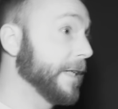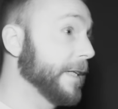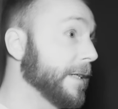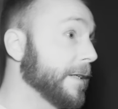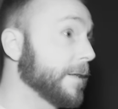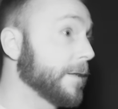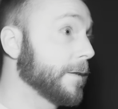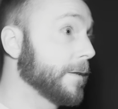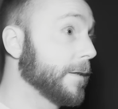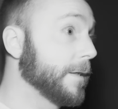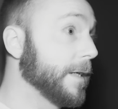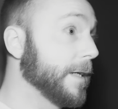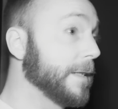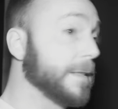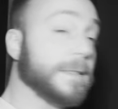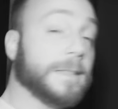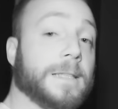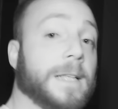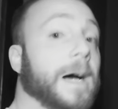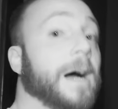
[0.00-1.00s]
in here
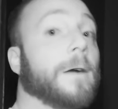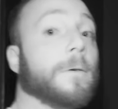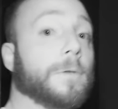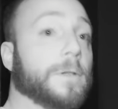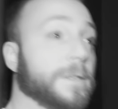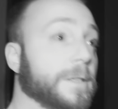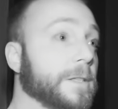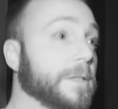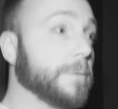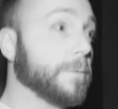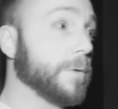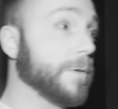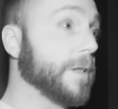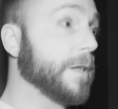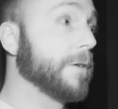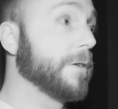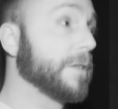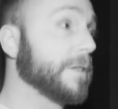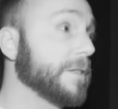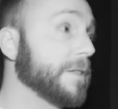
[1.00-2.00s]
is not residual.
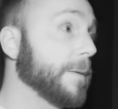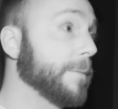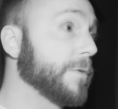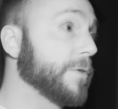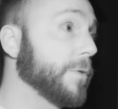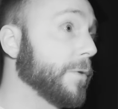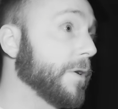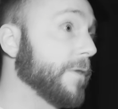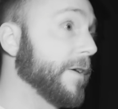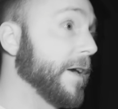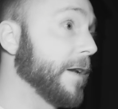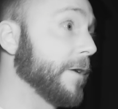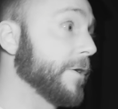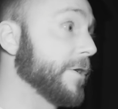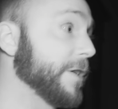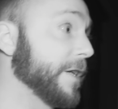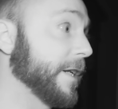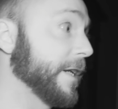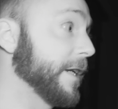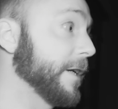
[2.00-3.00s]
There is some sort of
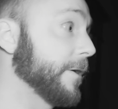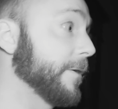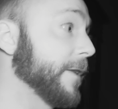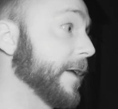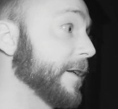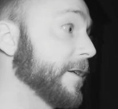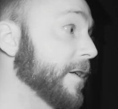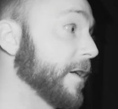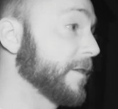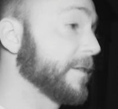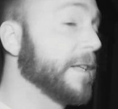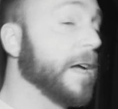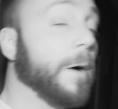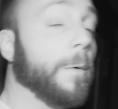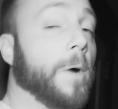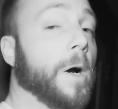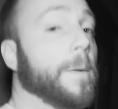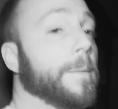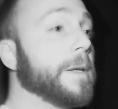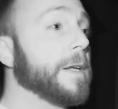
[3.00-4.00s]
energy in here that does
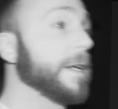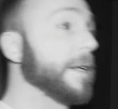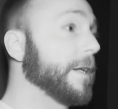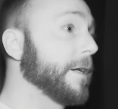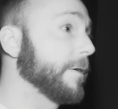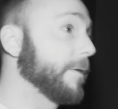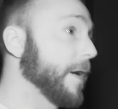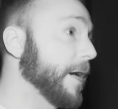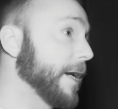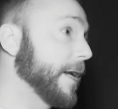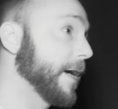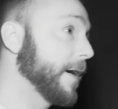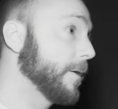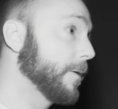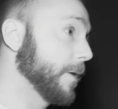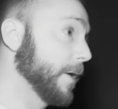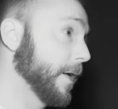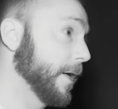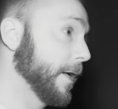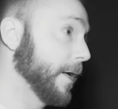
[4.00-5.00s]
not want me in here right
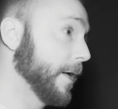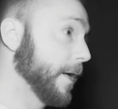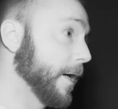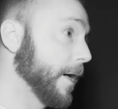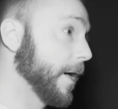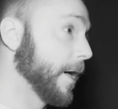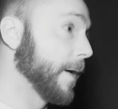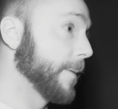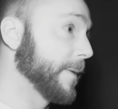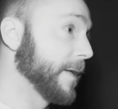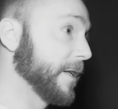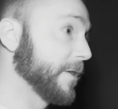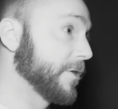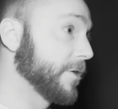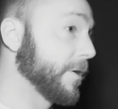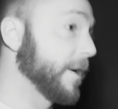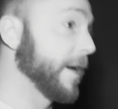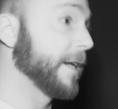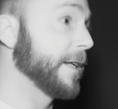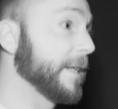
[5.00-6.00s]
now. Um, and it's
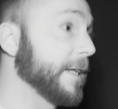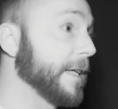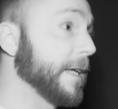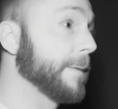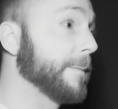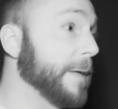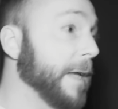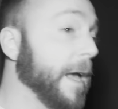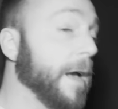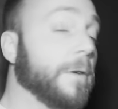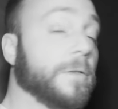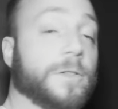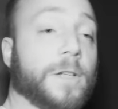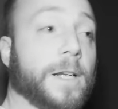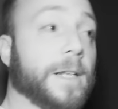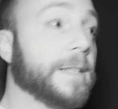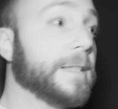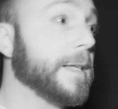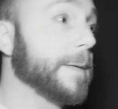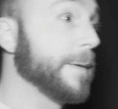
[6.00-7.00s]
trying to get me out,
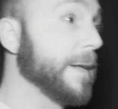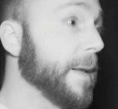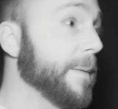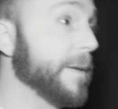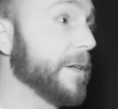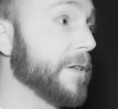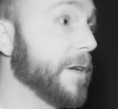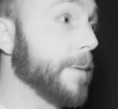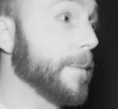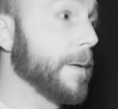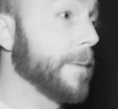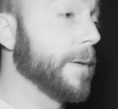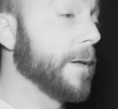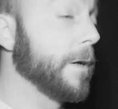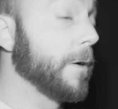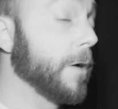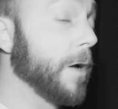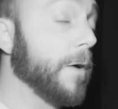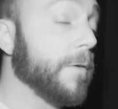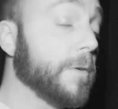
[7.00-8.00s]
trying to intimidate me, trying to make me
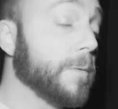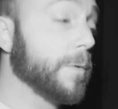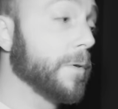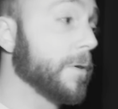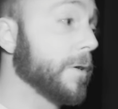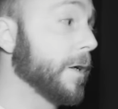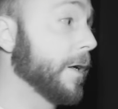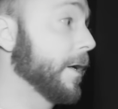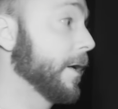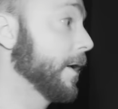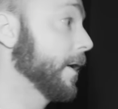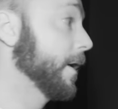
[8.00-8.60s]
uncomfortable.